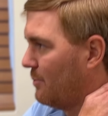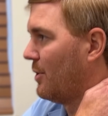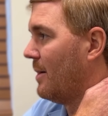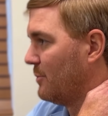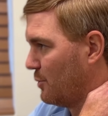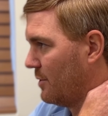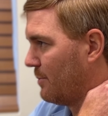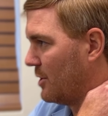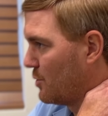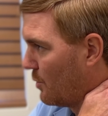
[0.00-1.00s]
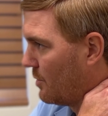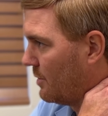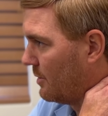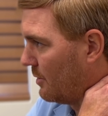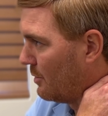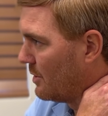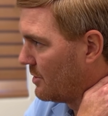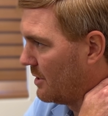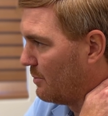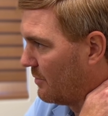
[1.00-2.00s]
problems with my shoulder
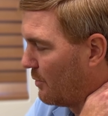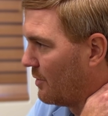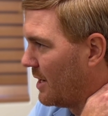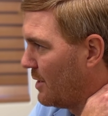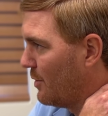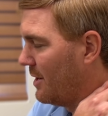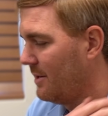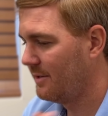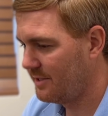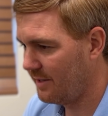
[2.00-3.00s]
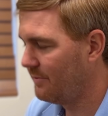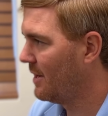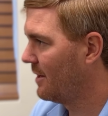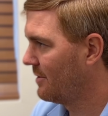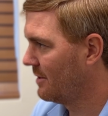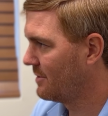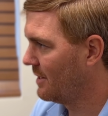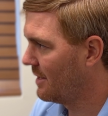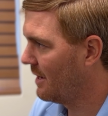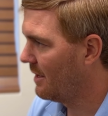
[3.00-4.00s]
originally before anyway, stiff neck, things
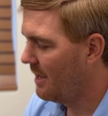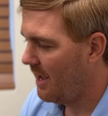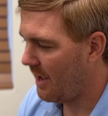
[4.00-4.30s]
like that.